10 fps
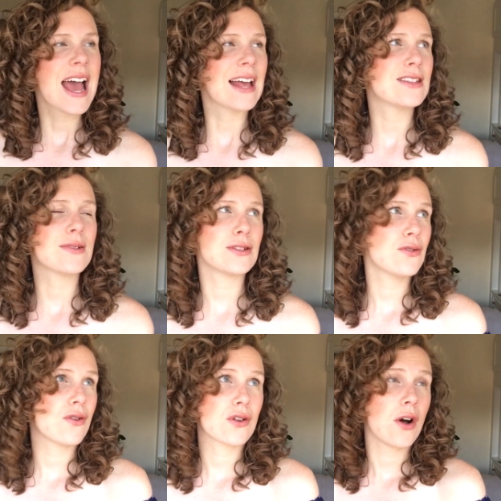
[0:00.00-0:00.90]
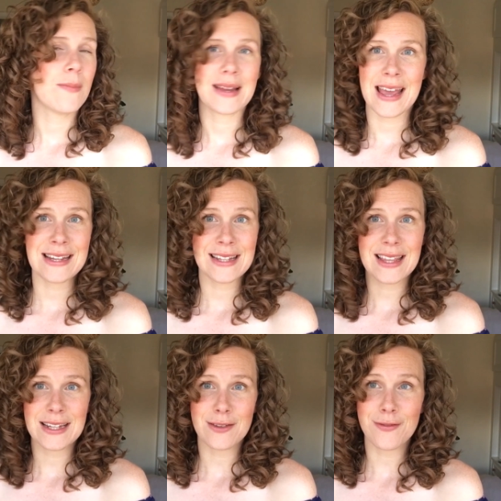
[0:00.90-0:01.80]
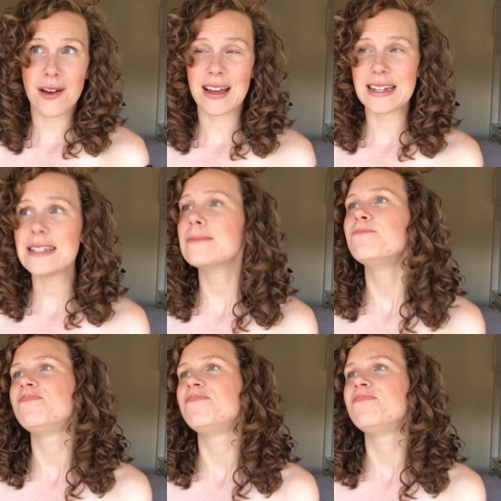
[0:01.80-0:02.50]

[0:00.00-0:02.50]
and so it's not a complicated thing to find.